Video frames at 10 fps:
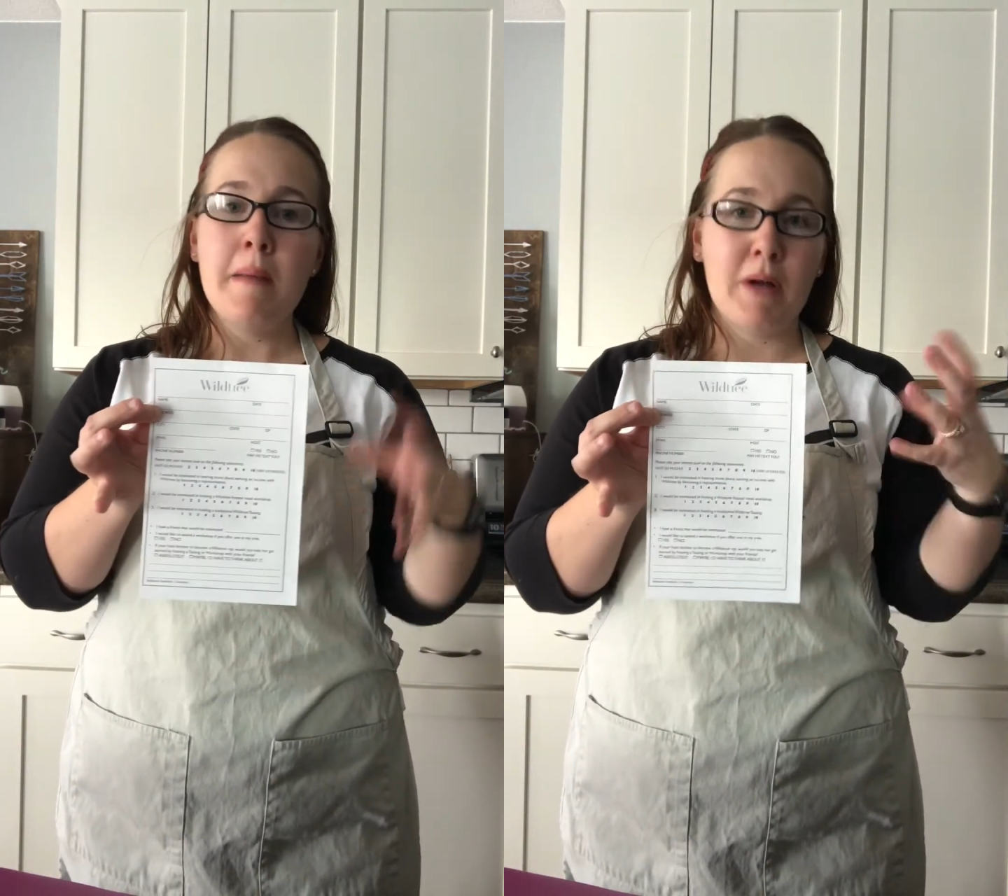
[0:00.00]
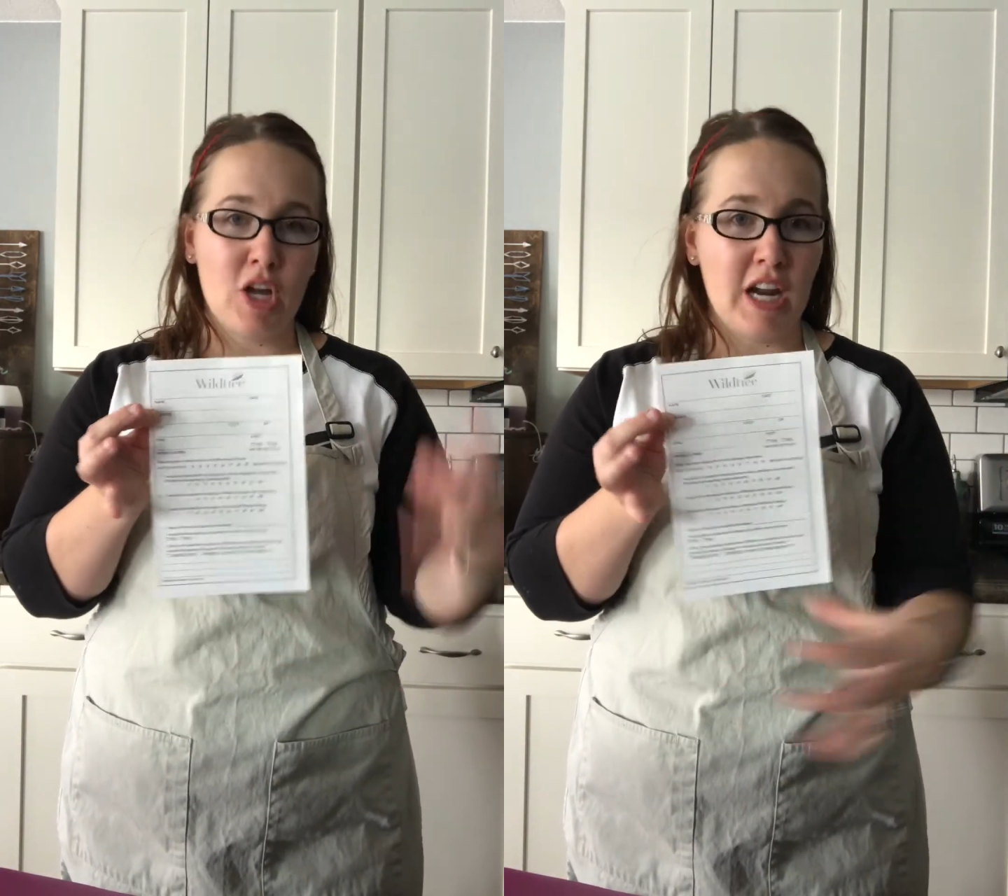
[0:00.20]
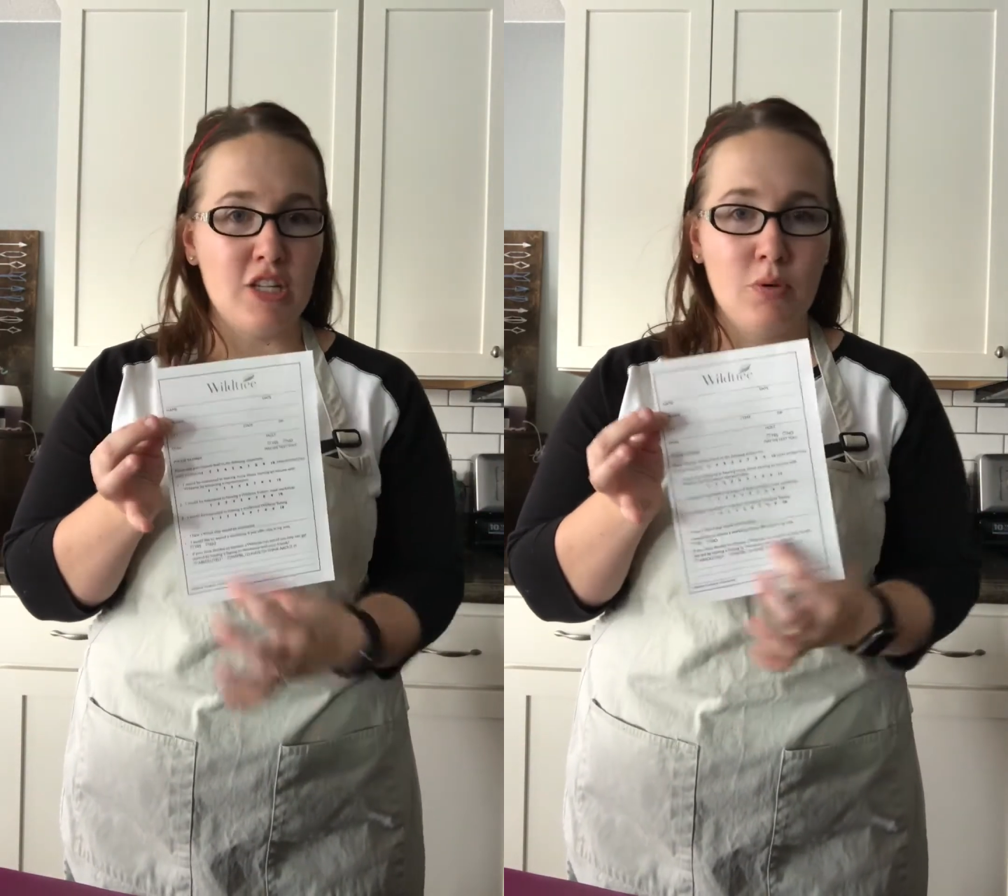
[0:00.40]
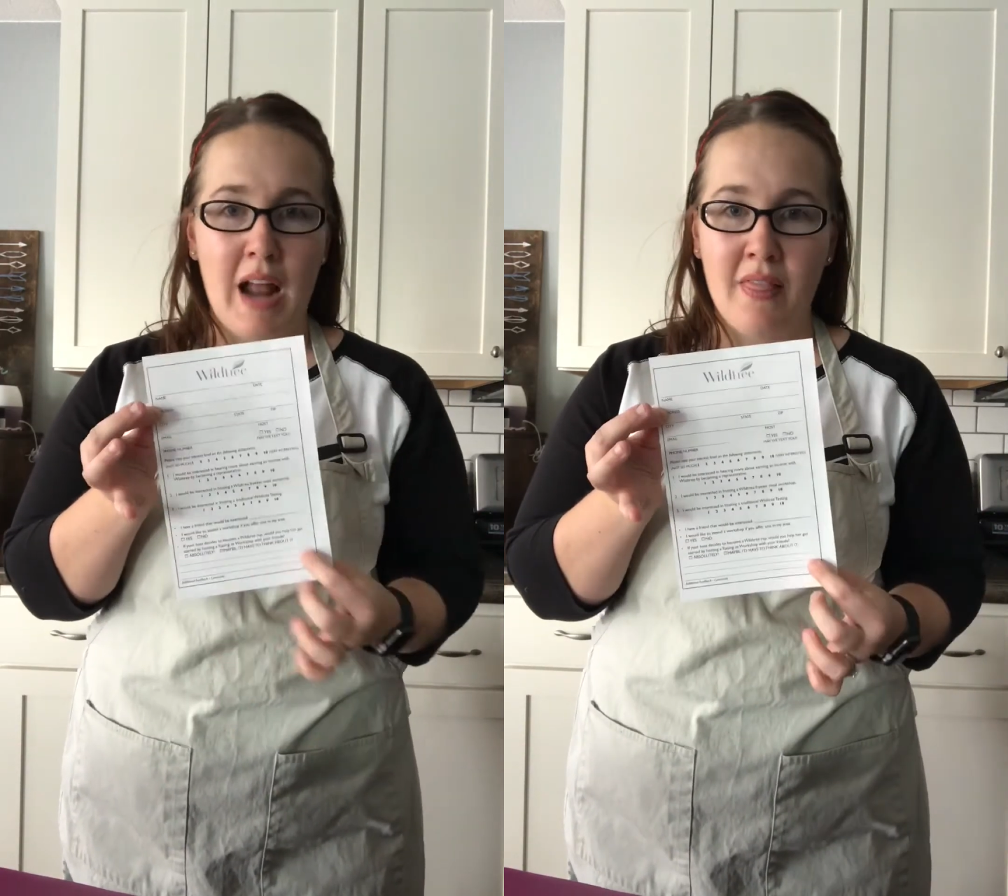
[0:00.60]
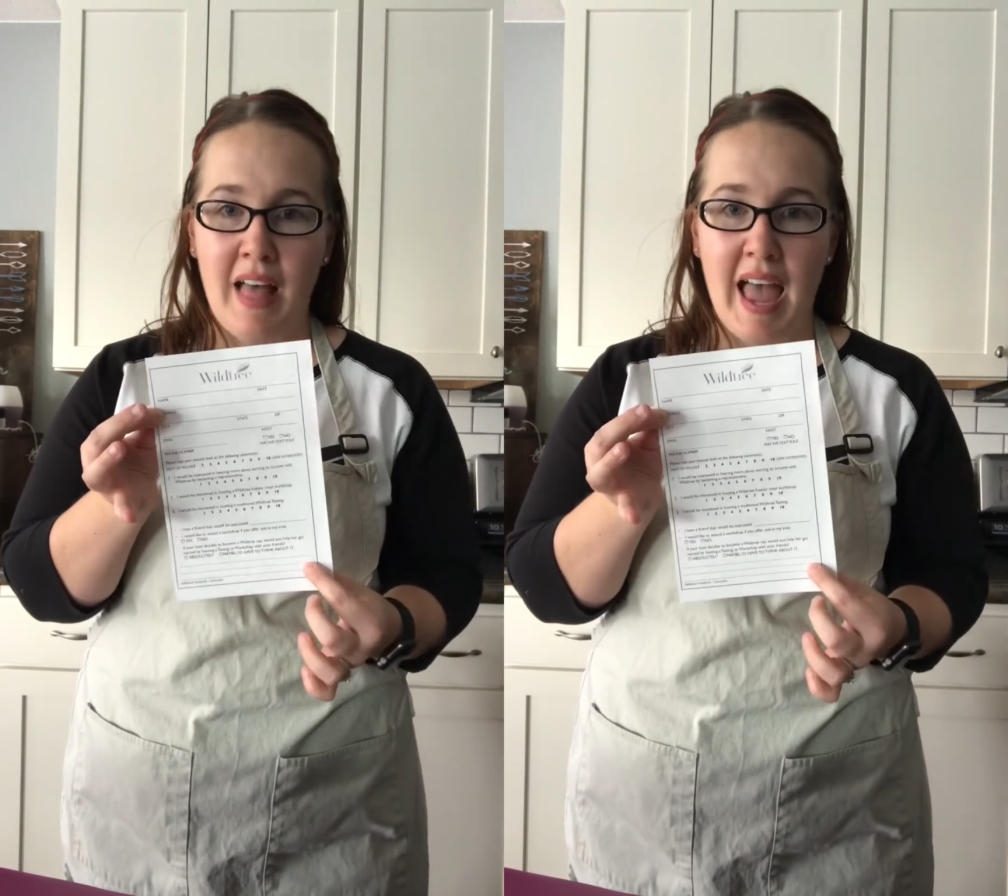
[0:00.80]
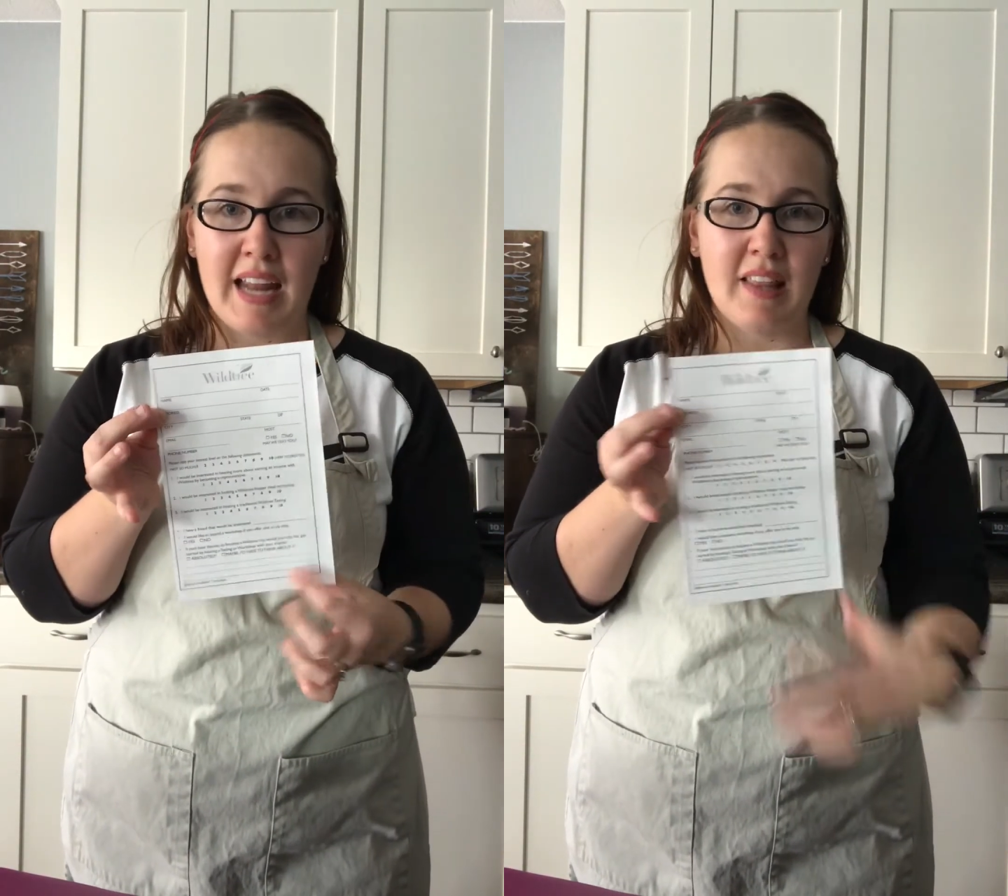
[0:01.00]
but could I do it online?